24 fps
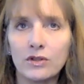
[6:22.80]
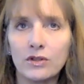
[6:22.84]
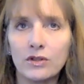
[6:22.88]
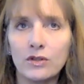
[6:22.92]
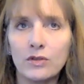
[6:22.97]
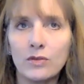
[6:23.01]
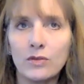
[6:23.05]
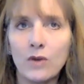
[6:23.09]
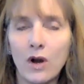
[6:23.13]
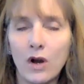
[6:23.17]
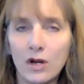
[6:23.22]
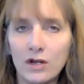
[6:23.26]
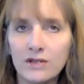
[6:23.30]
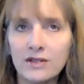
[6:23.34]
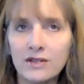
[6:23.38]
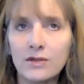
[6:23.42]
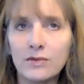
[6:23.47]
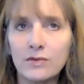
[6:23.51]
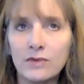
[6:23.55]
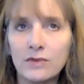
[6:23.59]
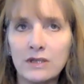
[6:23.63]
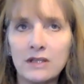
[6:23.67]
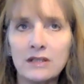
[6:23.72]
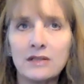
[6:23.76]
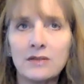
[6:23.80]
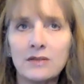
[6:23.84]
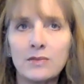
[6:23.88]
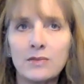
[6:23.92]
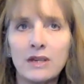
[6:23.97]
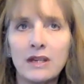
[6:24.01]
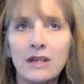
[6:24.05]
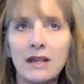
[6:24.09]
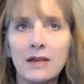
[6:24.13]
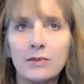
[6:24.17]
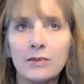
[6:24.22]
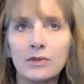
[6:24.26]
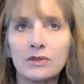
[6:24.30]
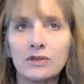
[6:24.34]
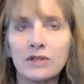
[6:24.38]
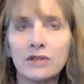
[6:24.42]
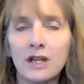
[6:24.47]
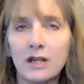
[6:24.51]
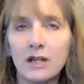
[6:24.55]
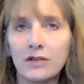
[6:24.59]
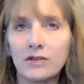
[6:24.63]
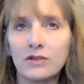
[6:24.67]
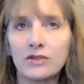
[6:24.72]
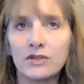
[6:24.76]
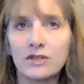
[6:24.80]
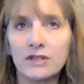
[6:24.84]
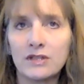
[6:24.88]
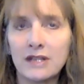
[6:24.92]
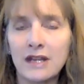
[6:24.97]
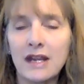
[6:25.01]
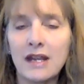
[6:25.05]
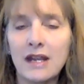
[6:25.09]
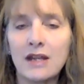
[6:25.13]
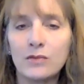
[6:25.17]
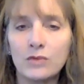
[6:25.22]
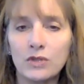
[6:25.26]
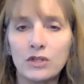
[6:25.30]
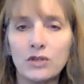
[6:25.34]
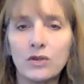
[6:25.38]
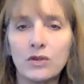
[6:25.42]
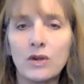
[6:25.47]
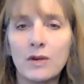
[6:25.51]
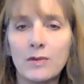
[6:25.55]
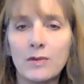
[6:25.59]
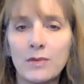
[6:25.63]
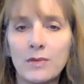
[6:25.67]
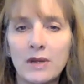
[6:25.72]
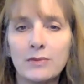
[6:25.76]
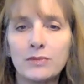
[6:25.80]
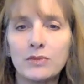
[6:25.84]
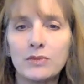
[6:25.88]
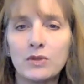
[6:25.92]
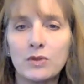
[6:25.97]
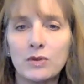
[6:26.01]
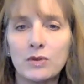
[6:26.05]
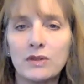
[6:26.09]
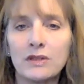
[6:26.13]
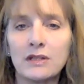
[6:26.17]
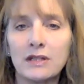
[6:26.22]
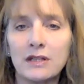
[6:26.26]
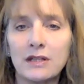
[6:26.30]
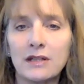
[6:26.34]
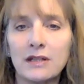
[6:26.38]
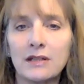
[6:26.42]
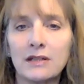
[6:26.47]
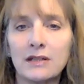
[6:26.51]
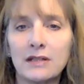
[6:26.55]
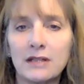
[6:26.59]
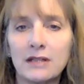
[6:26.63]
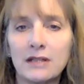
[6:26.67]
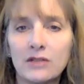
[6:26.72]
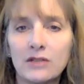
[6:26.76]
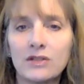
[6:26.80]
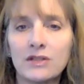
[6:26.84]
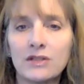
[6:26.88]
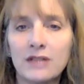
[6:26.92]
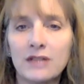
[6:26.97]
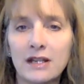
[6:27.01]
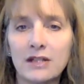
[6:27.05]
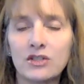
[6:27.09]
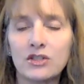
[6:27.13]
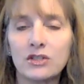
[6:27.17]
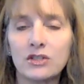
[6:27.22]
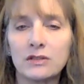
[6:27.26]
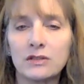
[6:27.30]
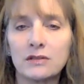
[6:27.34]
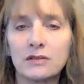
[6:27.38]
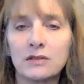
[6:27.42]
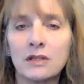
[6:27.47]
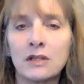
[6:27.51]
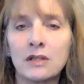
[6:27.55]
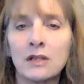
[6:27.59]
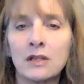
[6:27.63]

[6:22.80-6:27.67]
you also need to be able to understand when you come up to an, an intersection,